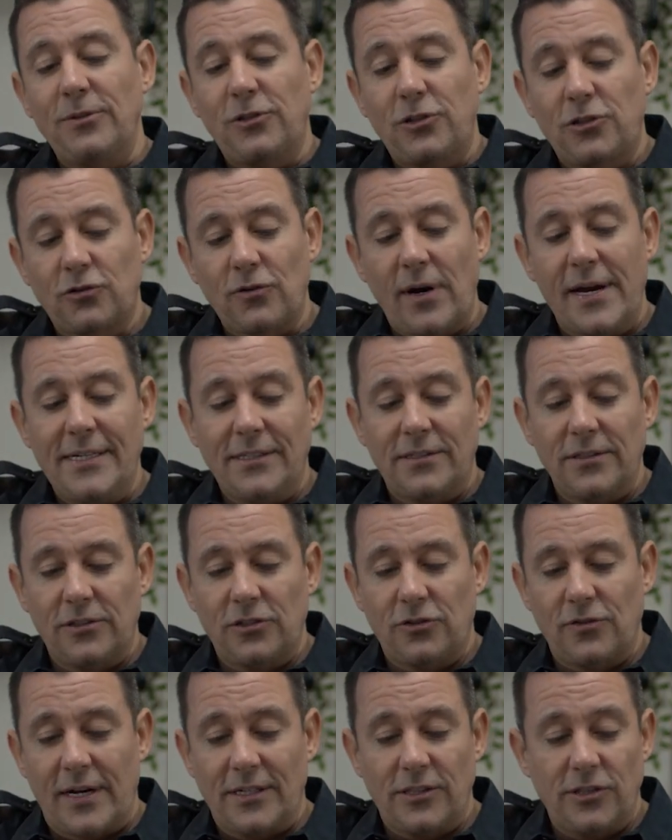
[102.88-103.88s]
me straight into the
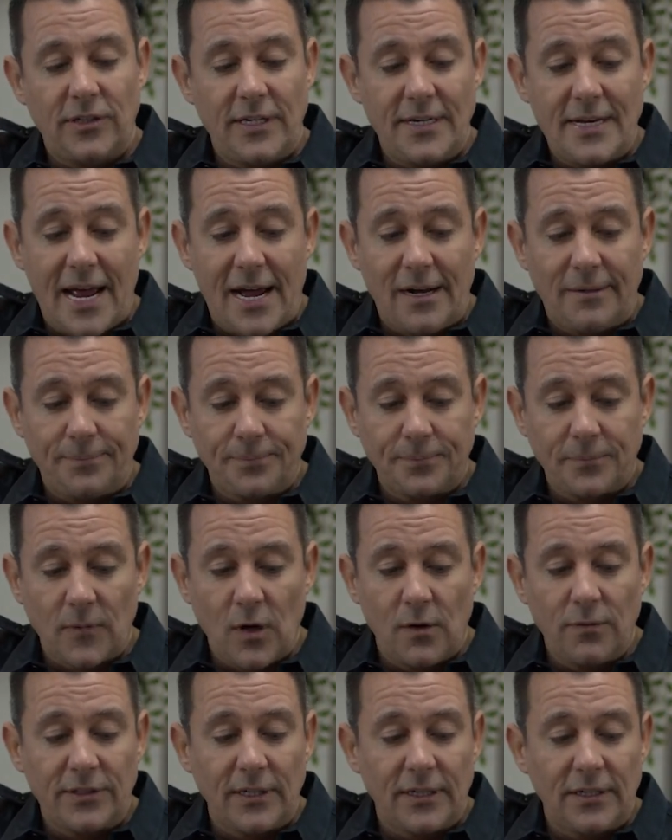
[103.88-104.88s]
strategy. Now,
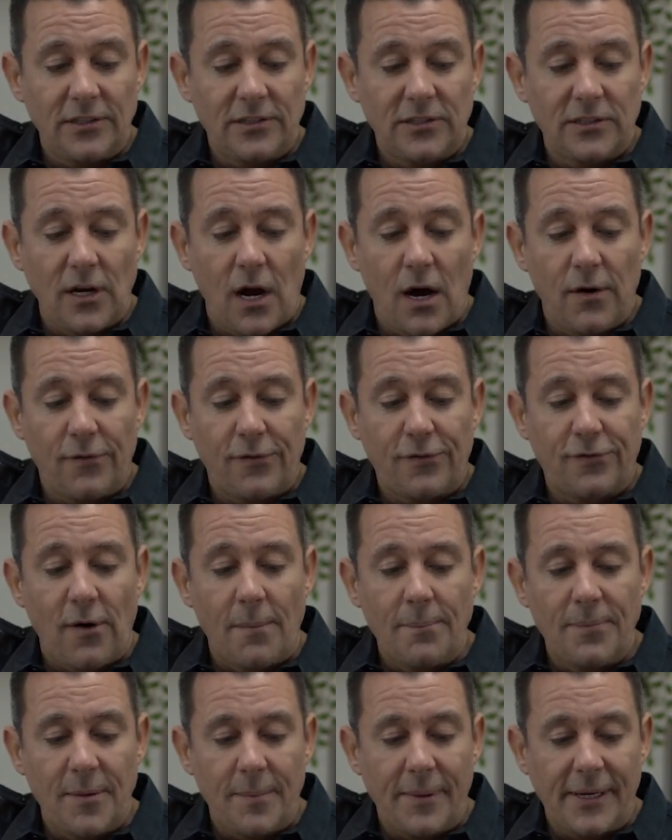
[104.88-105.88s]
obviously I'm going to start
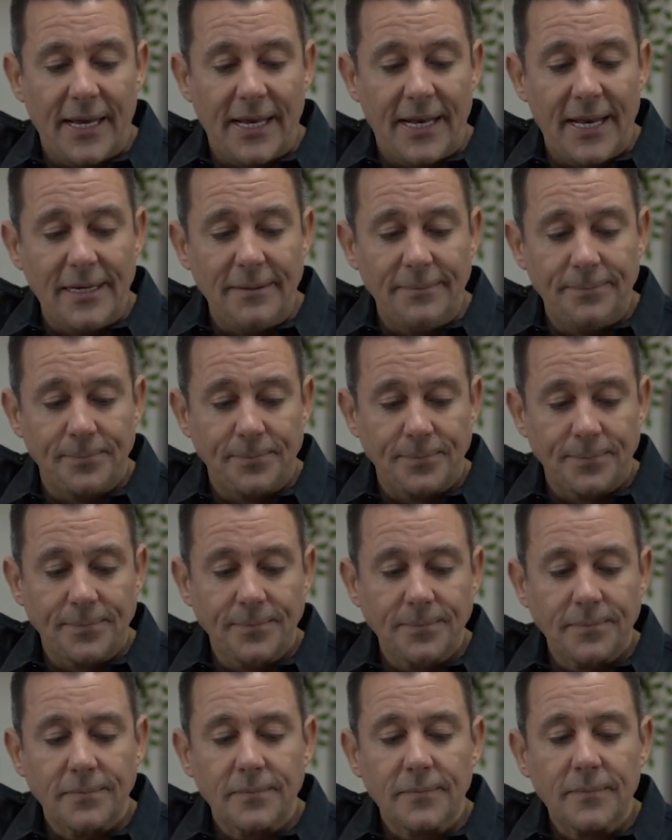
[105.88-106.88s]
from the beginning.
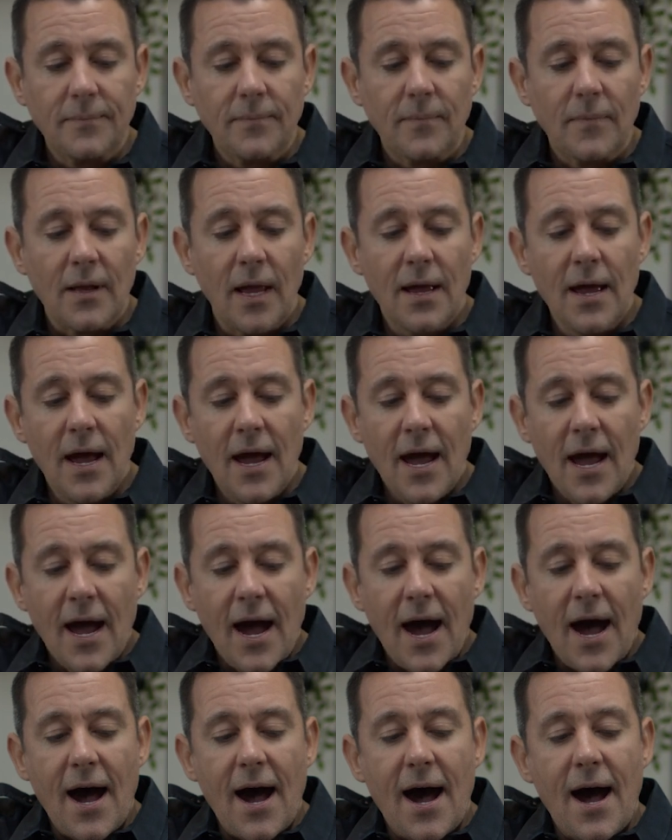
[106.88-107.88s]

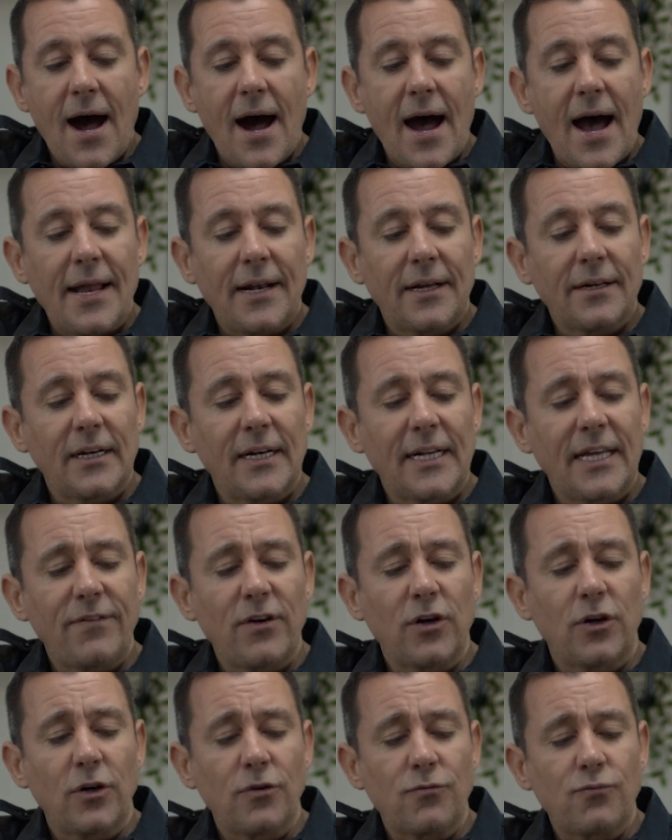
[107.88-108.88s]
And I'm going to give
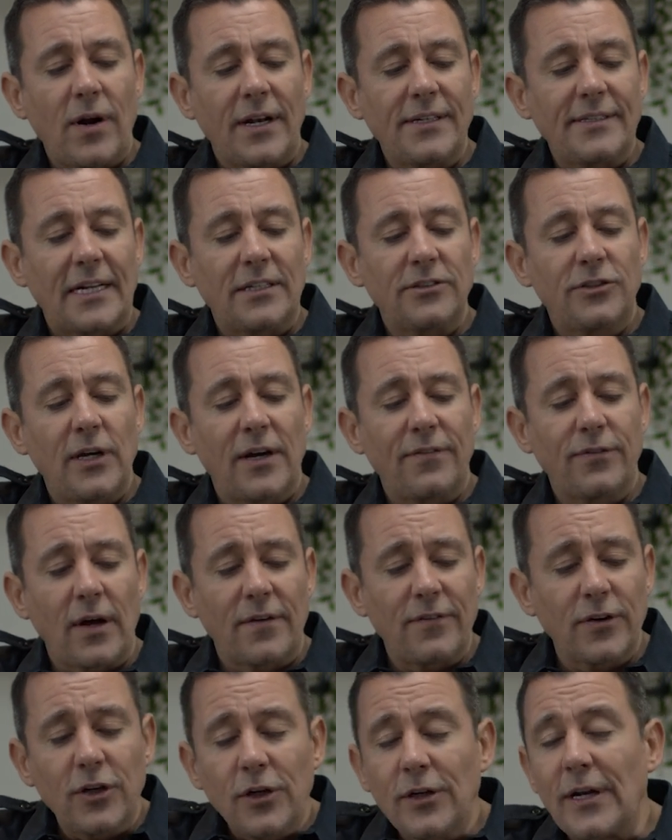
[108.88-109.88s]
you a good rundown so you
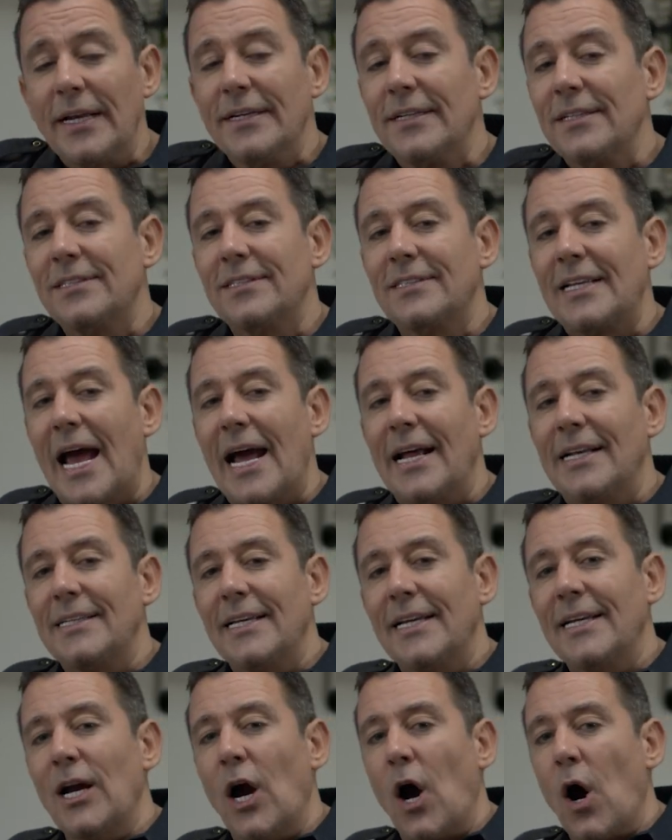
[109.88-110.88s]
have a good
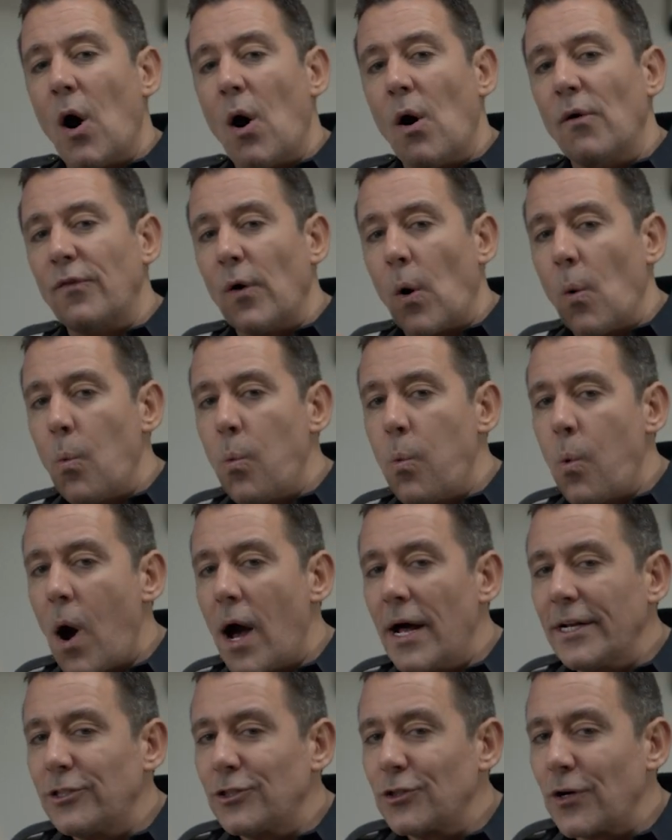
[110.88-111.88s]
understanding of
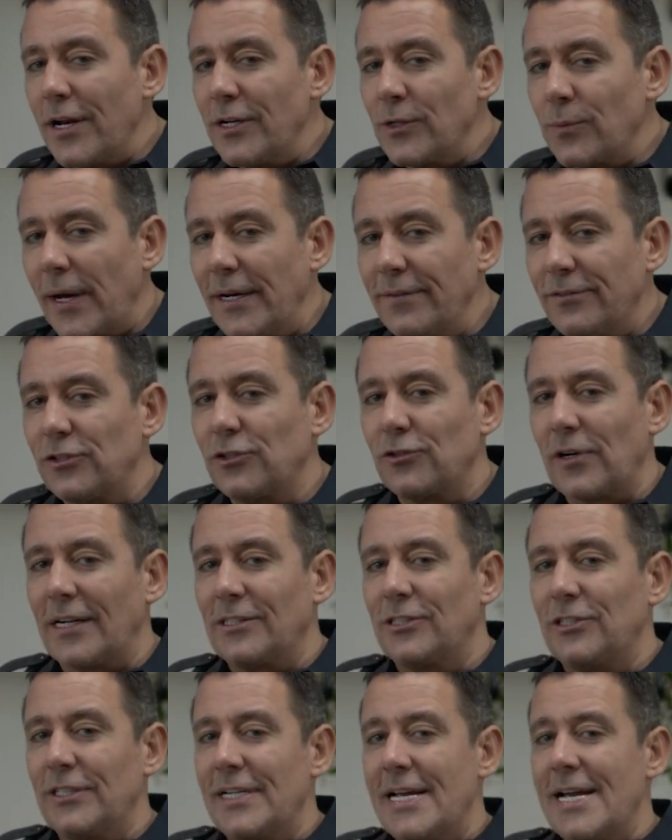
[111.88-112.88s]
what a trend wave
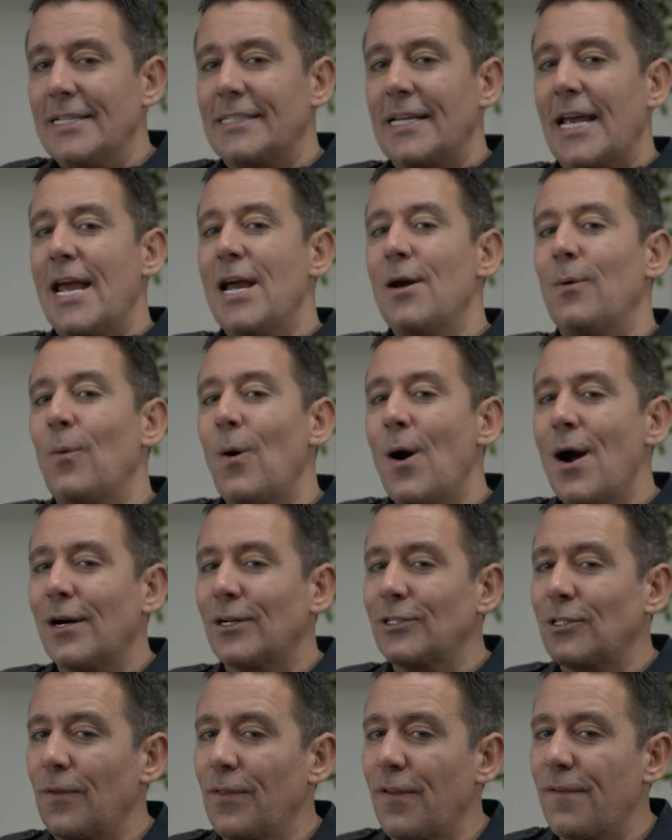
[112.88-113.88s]
strategy is. It
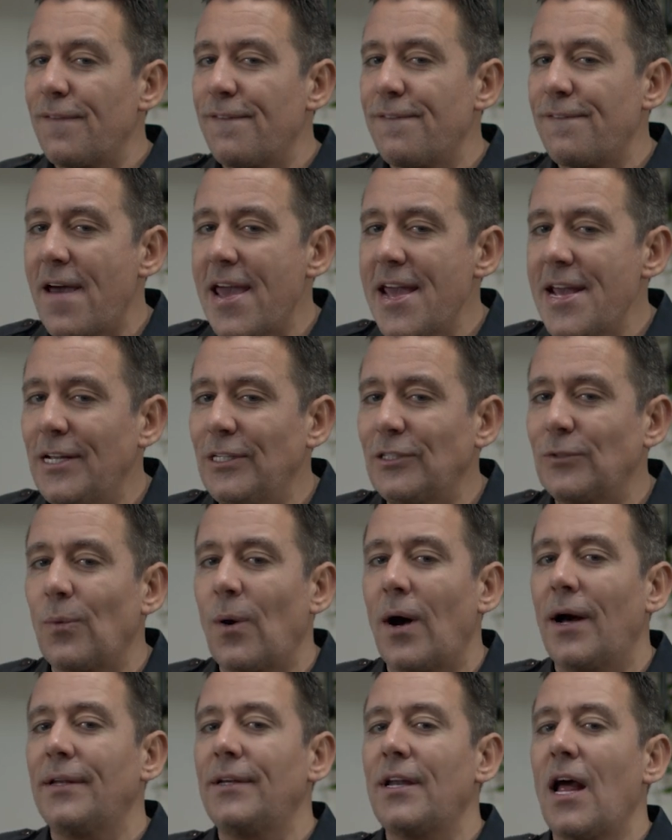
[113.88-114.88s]
works on the phase
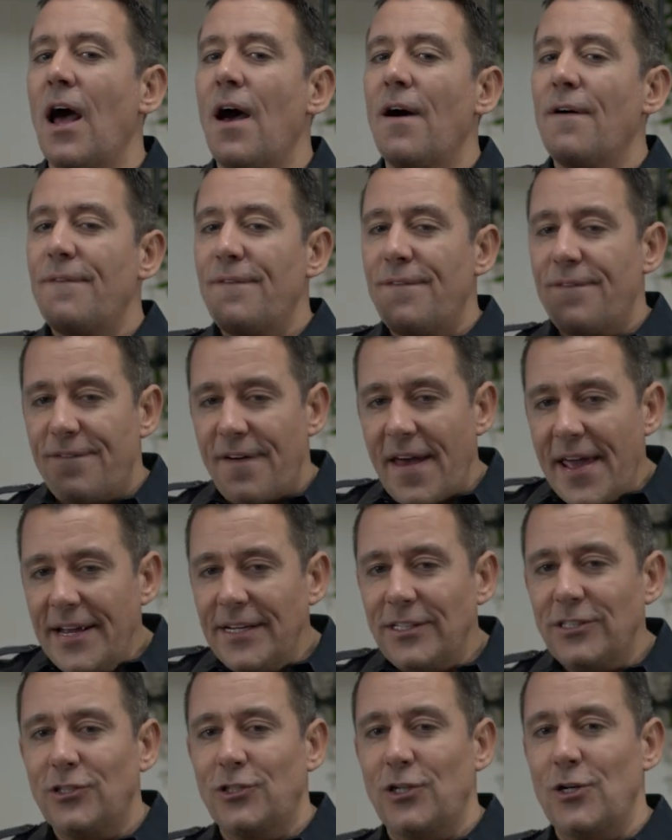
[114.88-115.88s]
1,
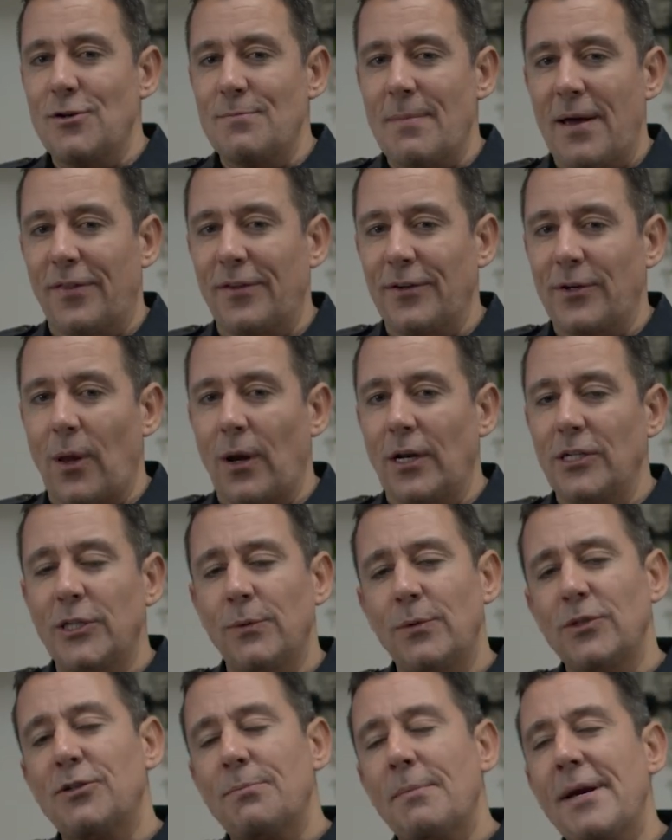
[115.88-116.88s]
phase 2 methodology,
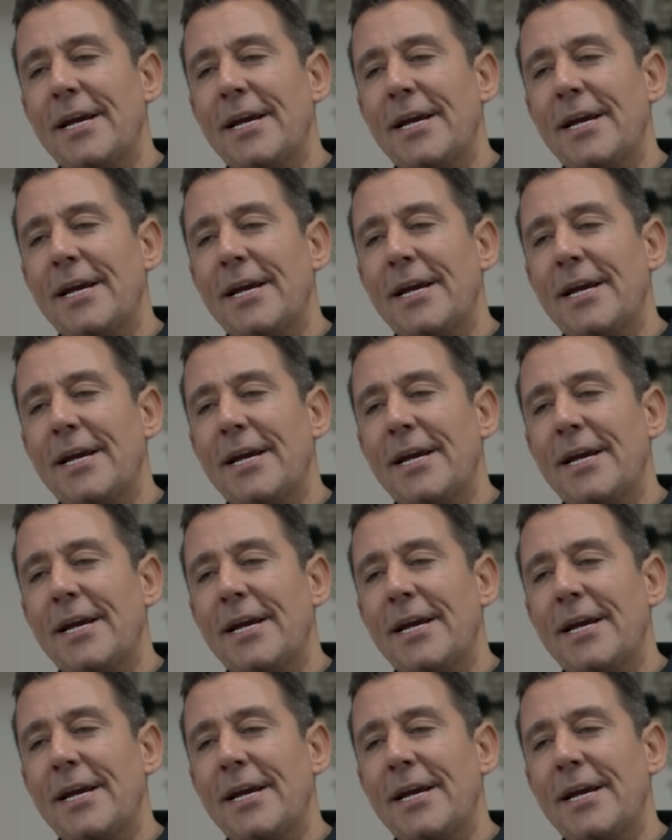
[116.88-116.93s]
which